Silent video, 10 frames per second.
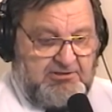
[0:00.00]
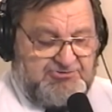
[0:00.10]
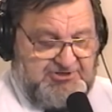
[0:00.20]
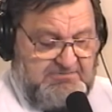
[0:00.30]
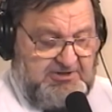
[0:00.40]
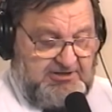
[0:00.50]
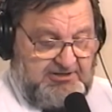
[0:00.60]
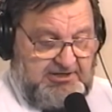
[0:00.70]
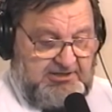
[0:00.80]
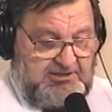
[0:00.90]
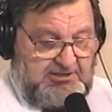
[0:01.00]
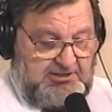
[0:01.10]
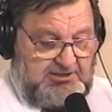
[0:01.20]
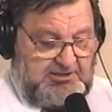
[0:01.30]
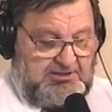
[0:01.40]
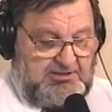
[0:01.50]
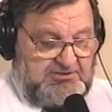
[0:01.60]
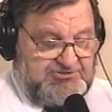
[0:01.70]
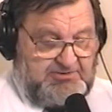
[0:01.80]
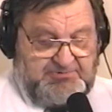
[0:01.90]
seemingly
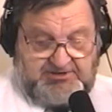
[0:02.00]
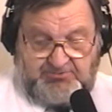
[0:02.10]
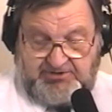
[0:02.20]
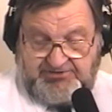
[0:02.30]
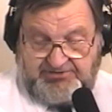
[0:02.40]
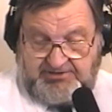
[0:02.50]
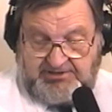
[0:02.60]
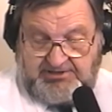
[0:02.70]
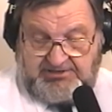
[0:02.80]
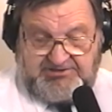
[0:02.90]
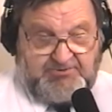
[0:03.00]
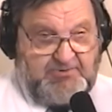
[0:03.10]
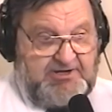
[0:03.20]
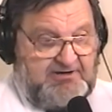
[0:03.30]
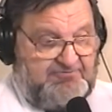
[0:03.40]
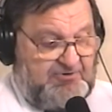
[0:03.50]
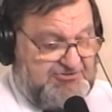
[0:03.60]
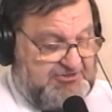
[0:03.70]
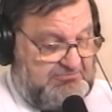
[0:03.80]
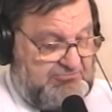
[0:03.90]
something with a degree of
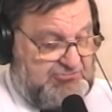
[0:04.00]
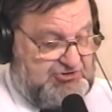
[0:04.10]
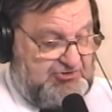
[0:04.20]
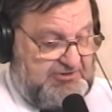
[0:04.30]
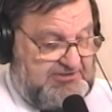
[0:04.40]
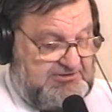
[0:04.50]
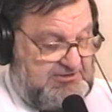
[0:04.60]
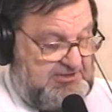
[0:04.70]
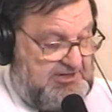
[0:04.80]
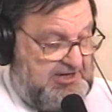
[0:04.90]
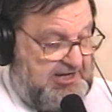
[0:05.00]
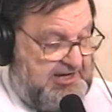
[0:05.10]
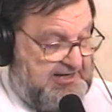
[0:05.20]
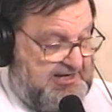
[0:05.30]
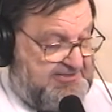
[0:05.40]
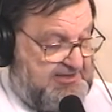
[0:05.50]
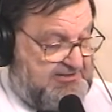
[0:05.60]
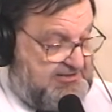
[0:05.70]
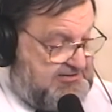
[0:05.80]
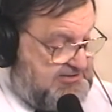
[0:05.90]
wisdom to it. And I think
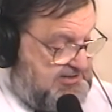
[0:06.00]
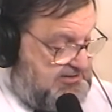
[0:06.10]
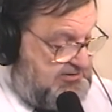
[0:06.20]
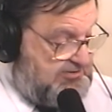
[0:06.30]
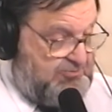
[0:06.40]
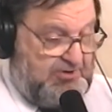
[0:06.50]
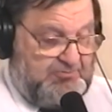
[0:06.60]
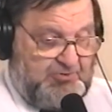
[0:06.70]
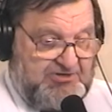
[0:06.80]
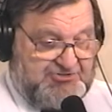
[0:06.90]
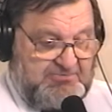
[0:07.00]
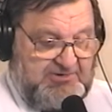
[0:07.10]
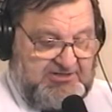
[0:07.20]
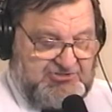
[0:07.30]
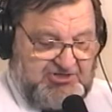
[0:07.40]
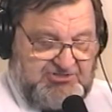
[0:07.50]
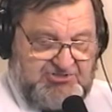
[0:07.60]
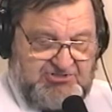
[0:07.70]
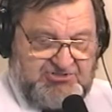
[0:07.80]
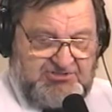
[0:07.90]
that when wisdom and
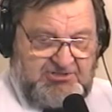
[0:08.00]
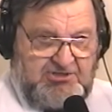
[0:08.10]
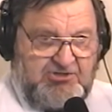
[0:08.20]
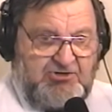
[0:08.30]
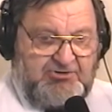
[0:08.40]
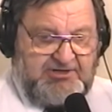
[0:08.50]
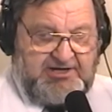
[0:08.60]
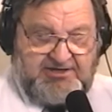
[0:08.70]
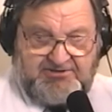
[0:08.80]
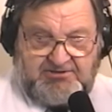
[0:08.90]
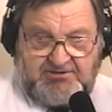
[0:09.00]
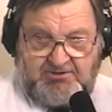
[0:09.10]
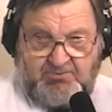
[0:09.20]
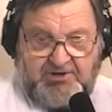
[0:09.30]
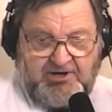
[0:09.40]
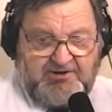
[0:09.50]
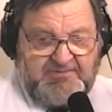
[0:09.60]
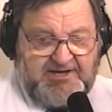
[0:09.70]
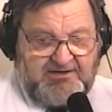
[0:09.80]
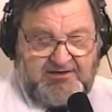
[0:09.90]
judges go together, we ought to
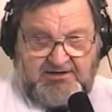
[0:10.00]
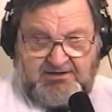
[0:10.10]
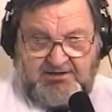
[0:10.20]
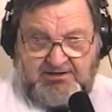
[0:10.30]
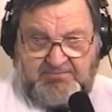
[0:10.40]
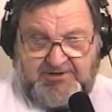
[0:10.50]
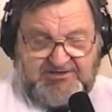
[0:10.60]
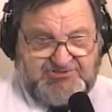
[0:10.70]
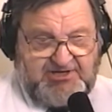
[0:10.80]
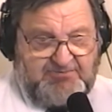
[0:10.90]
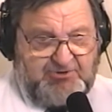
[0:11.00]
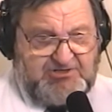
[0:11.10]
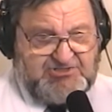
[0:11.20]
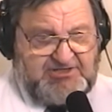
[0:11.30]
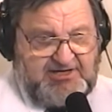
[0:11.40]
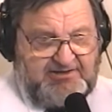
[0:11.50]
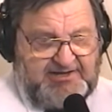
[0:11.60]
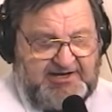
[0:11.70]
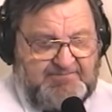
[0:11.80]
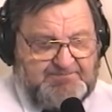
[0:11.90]
make a big celebration out of that.